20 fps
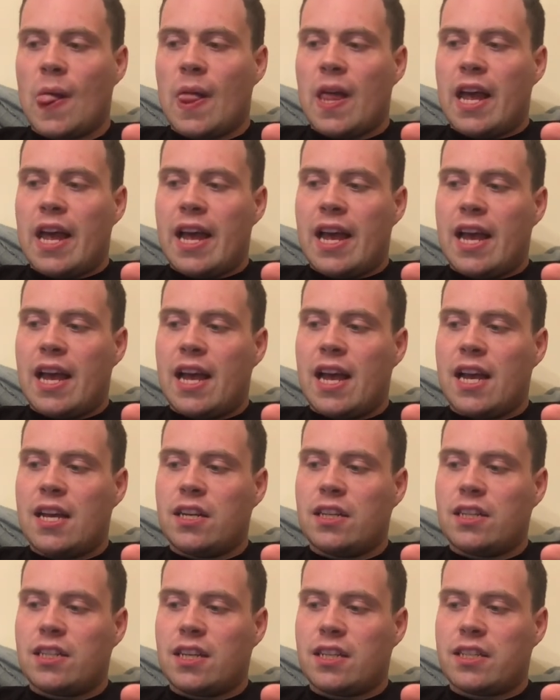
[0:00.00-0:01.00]

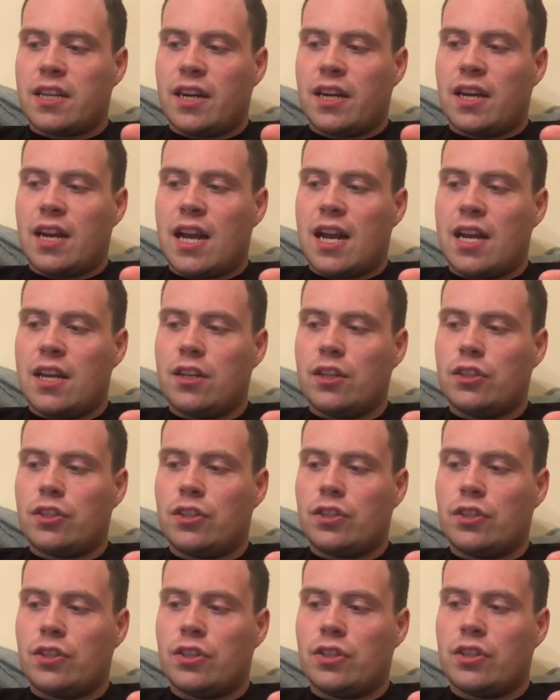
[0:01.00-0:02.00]
It says here, Eddie
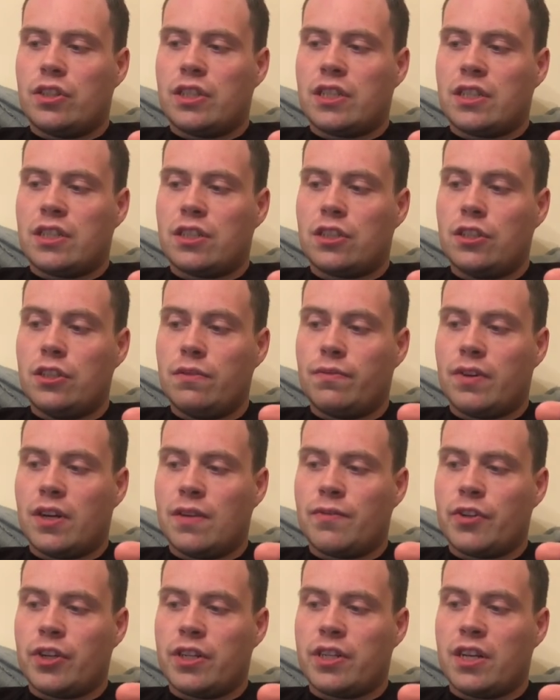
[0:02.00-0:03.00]
Hearn has a new
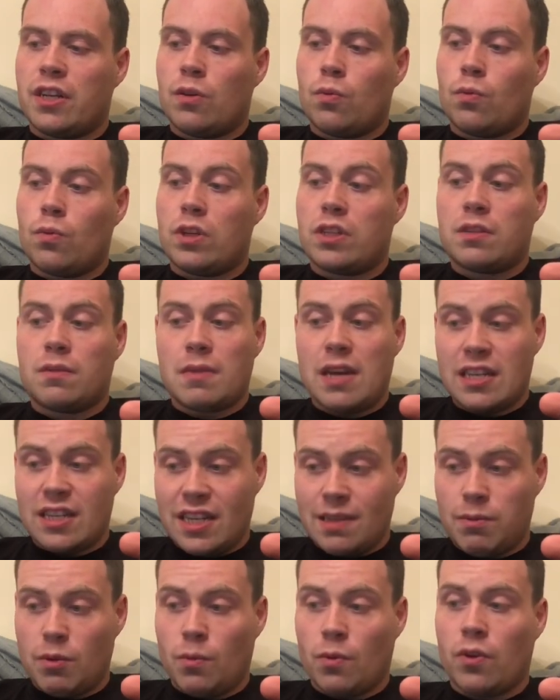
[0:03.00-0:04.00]
5-year deal, it has
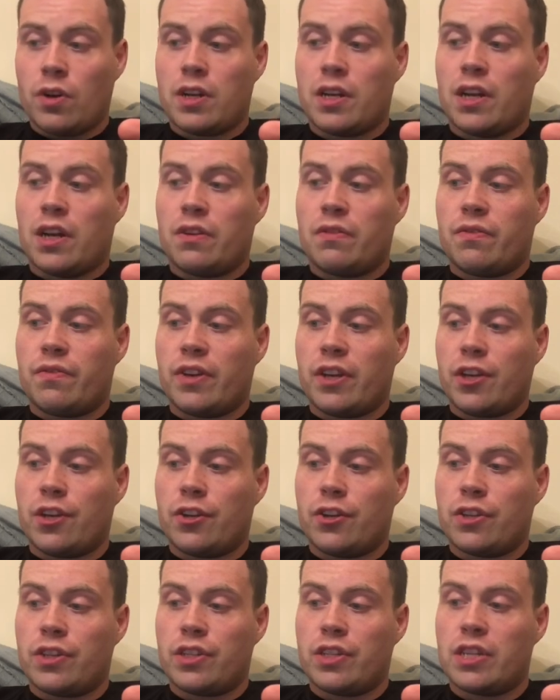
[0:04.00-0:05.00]
to be worth 9
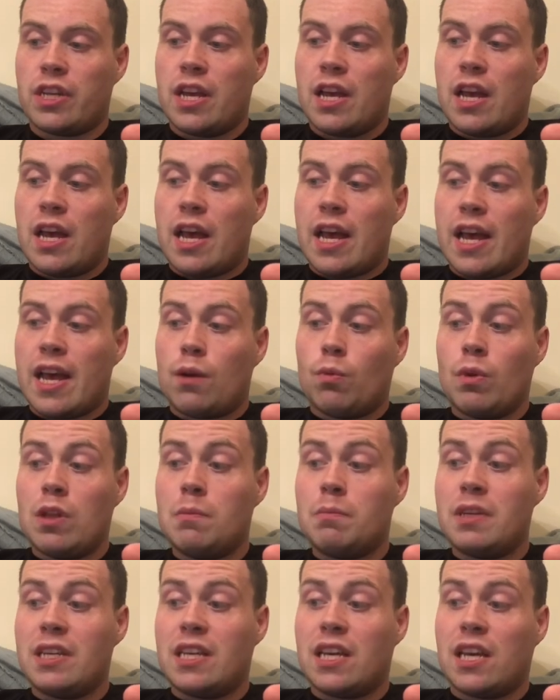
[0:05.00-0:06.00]
figures.
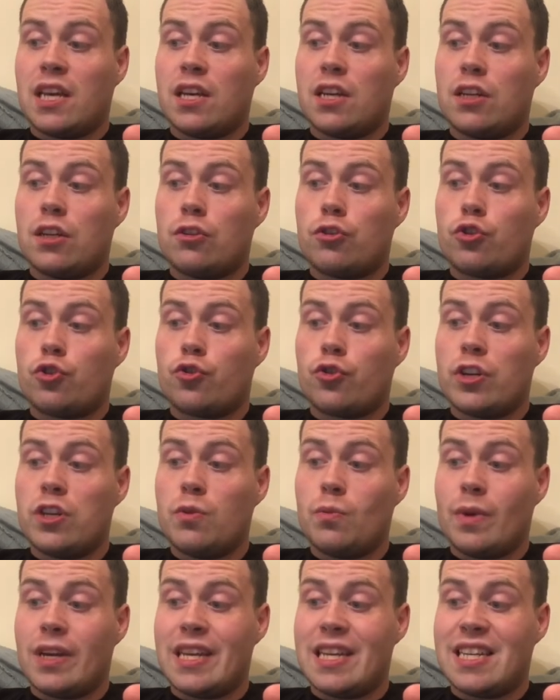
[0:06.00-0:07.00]
Will begin 3
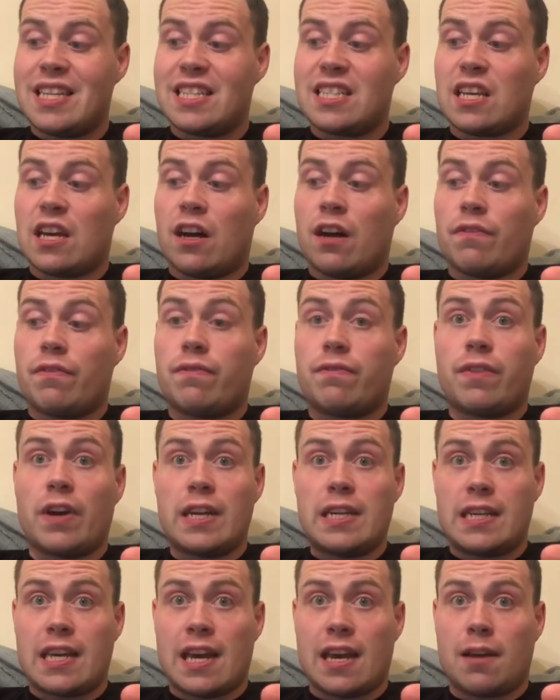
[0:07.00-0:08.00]
weeks of
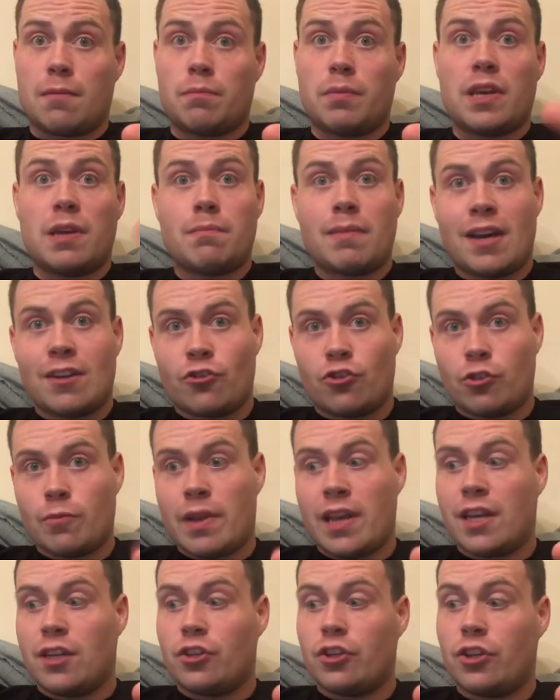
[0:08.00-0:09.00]
fight camp in Matchroom
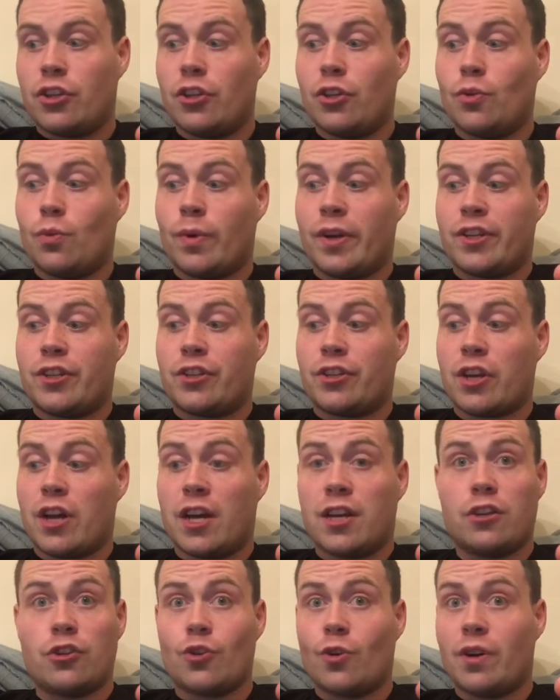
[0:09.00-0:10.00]
HQ, which
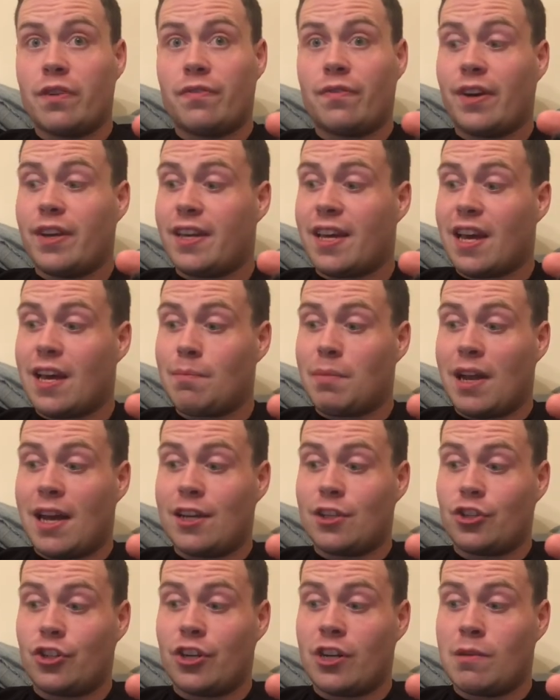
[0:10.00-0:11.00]
I enjoyed fight camp
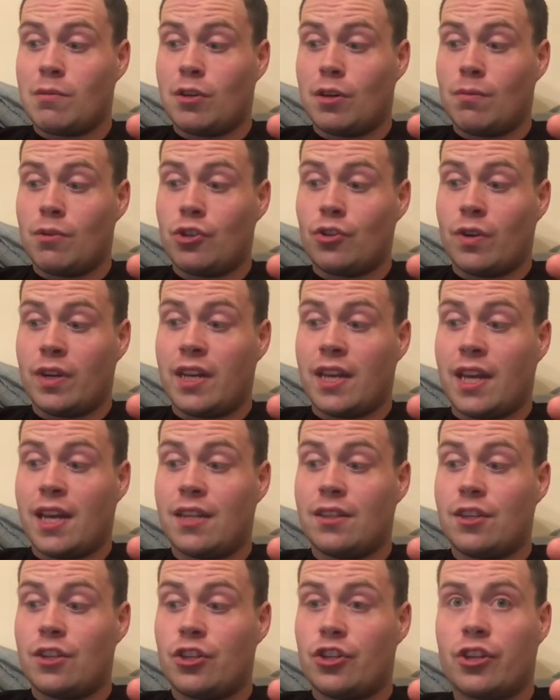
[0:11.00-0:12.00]
last year and I'm going to enjoy it
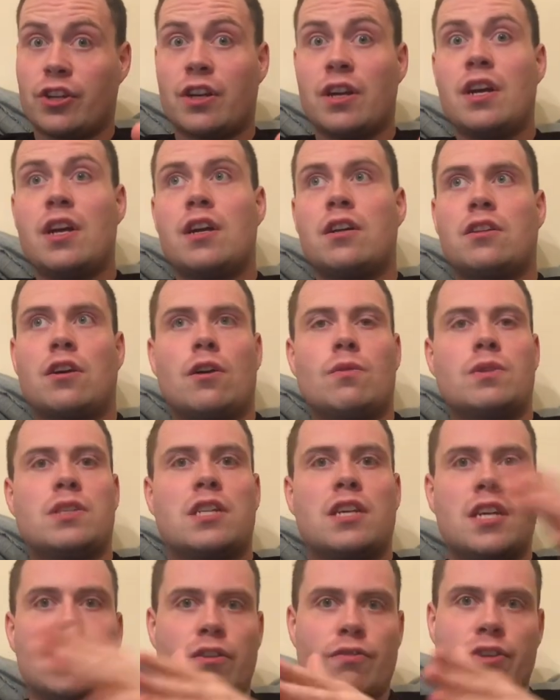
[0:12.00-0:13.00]
again this year. The whole
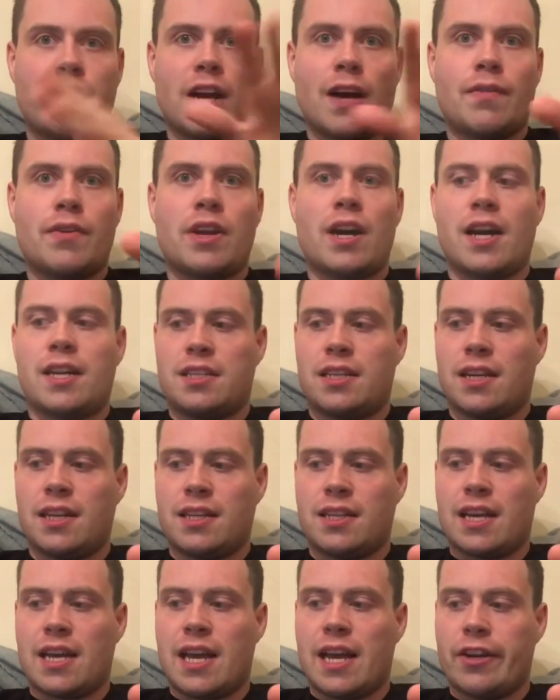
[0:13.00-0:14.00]
scenery of it, I
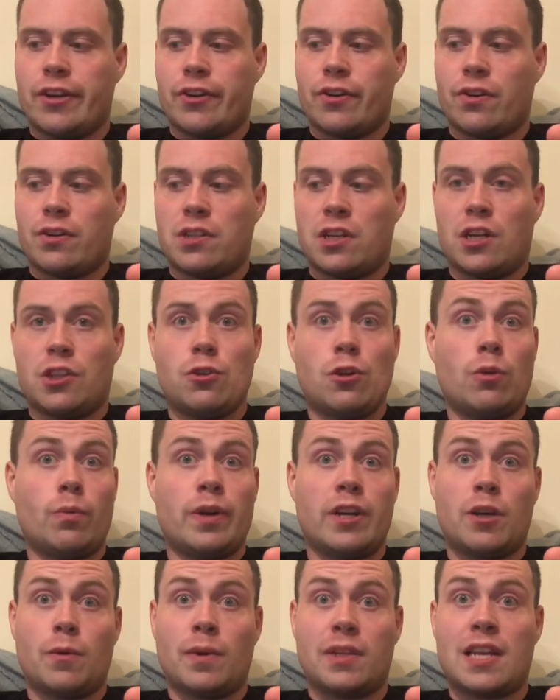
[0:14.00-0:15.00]
think that Eddie Hearn's onto a
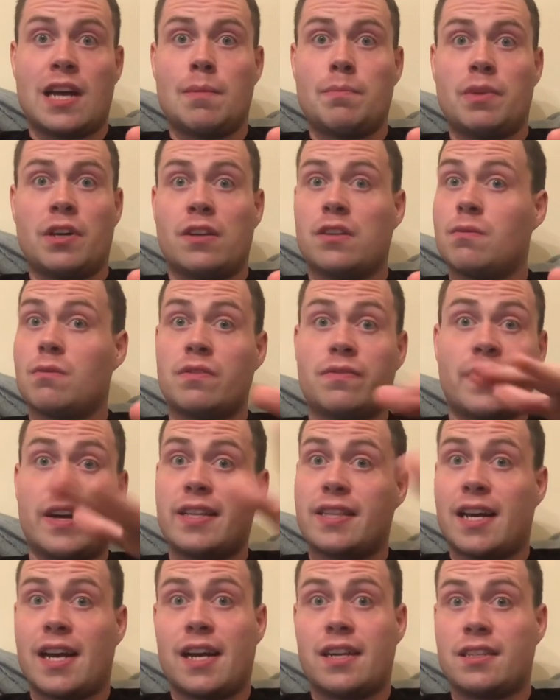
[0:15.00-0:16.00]
winner with that because it was
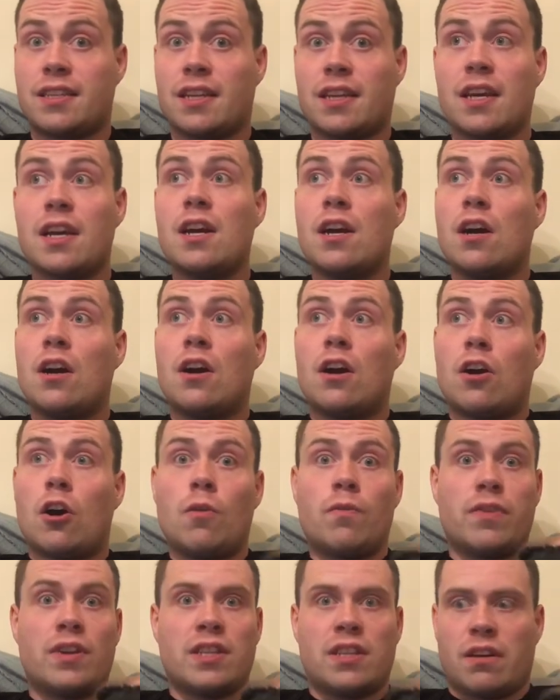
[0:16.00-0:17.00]
fantastic.
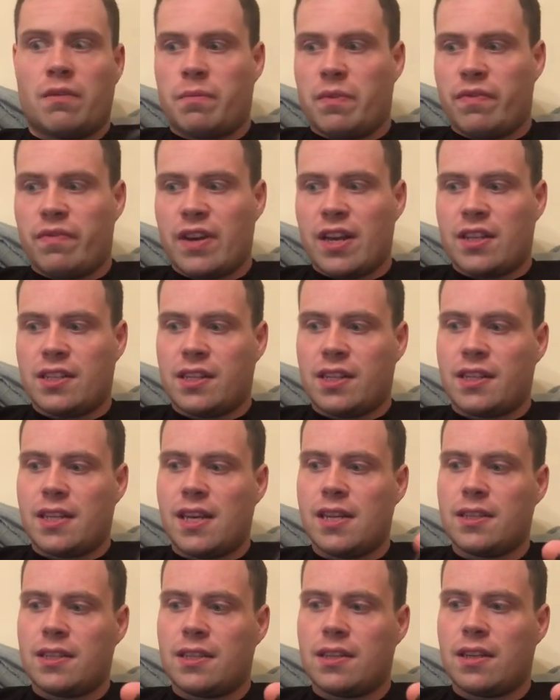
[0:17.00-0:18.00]
Hopefully there'll be fans in
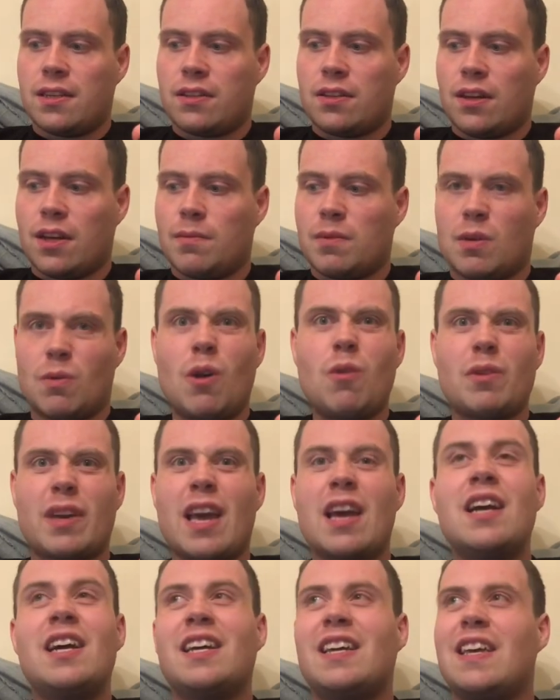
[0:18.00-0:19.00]
attendance this time. They won't
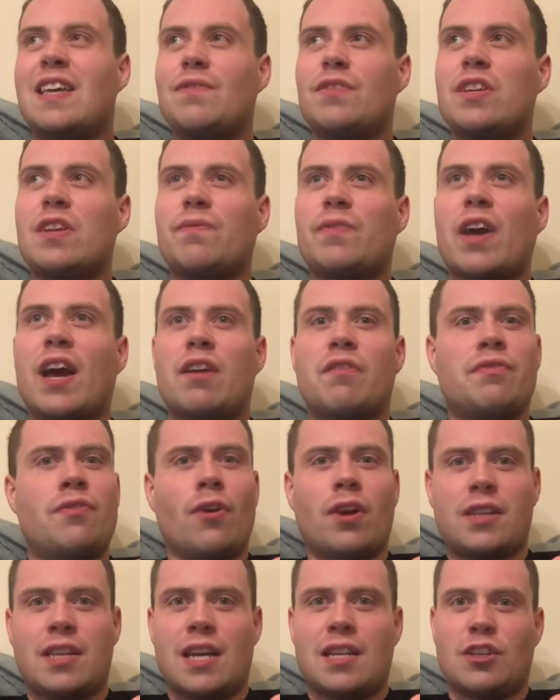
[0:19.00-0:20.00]
get, even if you had
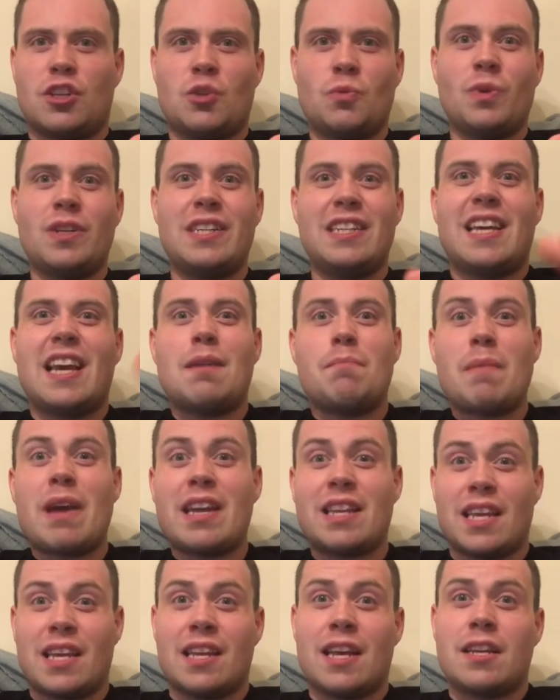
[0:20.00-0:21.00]
full attendance, you wouldn't get
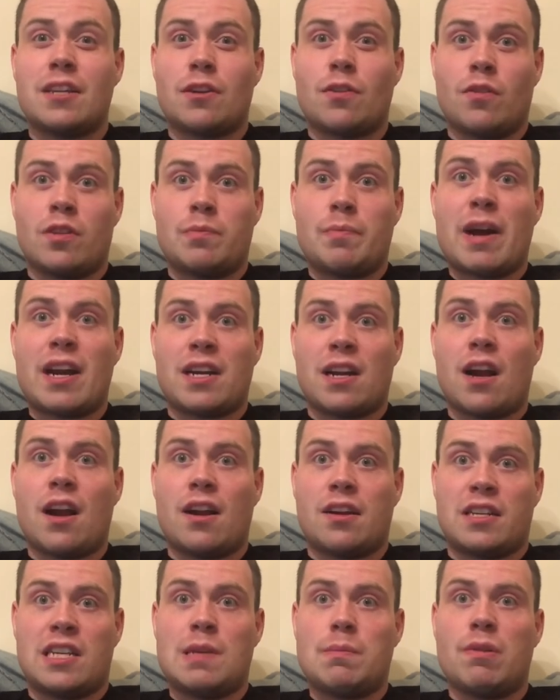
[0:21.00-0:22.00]
many in Eddie Hearn's back
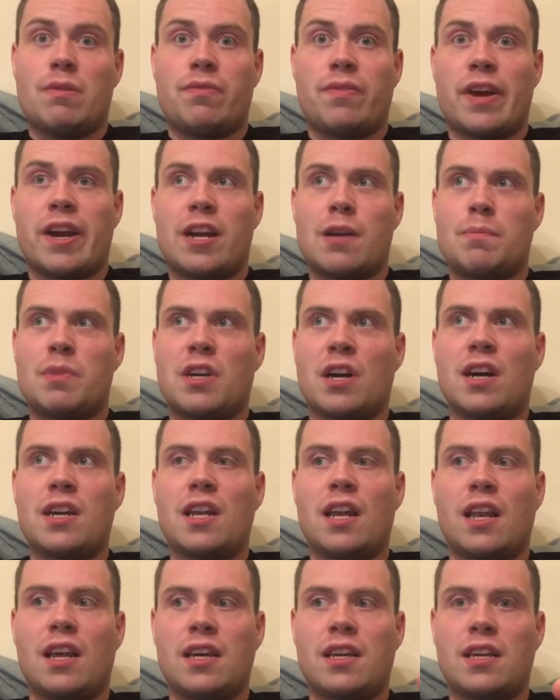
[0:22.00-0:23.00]
garden, to be fair. It'd be kind
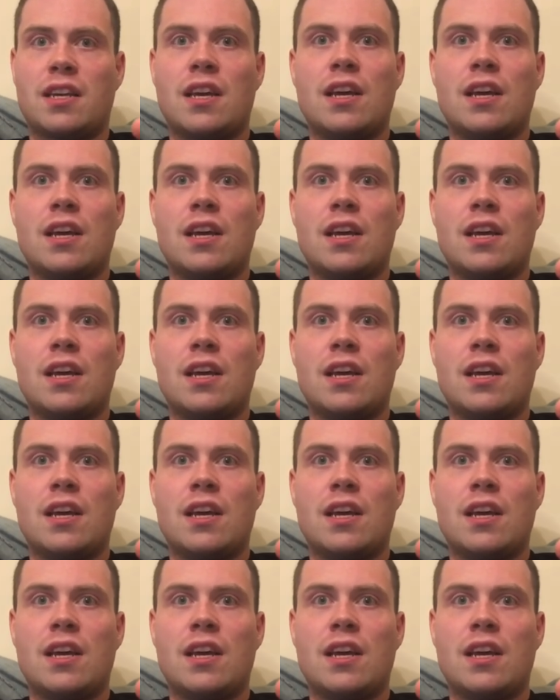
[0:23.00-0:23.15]
of like